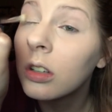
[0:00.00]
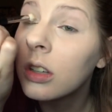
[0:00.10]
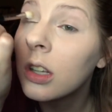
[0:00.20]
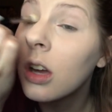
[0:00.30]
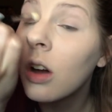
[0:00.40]

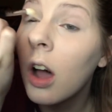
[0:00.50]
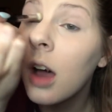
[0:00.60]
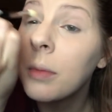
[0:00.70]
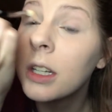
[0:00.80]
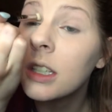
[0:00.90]
So
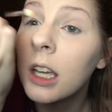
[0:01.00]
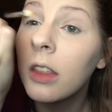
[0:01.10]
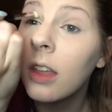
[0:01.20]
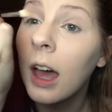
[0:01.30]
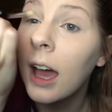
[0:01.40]
I'm gonna
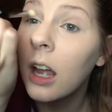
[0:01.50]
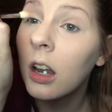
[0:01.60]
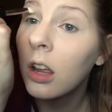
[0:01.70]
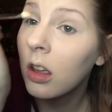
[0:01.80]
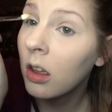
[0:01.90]
take that
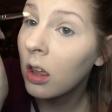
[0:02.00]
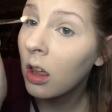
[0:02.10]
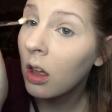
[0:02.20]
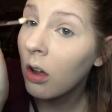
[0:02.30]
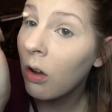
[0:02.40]

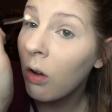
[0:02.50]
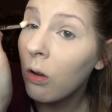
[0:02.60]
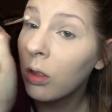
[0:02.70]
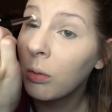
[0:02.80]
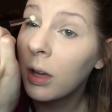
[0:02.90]

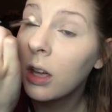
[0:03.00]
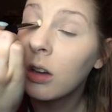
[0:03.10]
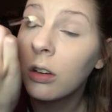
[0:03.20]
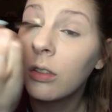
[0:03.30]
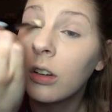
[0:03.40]
all the
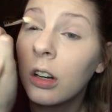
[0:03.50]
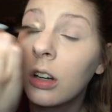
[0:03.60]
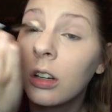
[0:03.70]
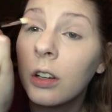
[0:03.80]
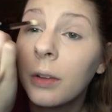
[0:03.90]
way over.
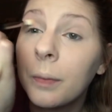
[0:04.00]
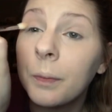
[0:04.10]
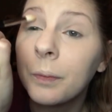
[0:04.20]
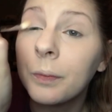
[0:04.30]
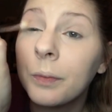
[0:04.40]

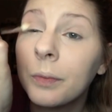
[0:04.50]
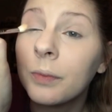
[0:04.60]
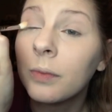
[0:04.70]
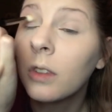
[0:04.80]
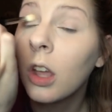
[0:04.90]

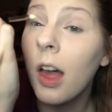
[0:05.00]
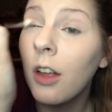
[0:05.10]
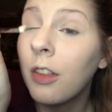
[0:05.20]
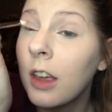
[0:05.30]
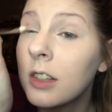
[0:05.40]

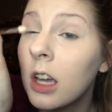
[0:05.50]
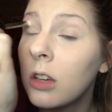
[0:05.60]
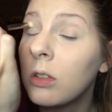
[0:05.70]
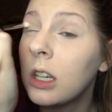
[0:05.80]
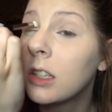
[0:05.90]
Other things that
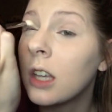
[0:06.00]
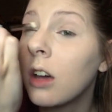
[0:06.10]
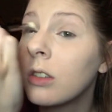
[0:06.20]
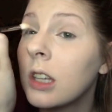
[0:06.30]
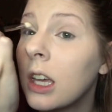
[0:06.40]
Younique
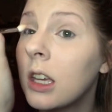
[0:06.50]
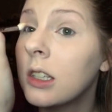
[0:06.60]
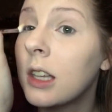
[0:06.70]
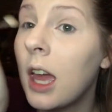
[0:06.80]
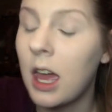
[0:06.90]
sells is